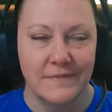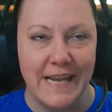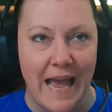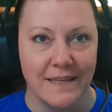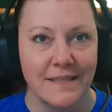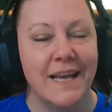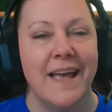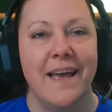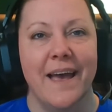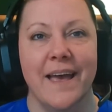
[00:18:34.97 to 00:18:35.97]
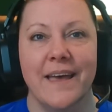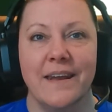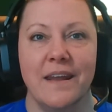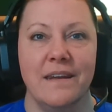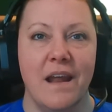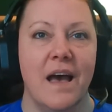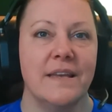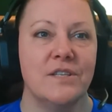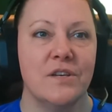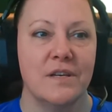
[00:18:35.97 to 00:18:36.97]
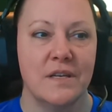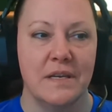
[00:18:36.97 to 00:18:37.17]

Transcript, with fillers: Yeah. And not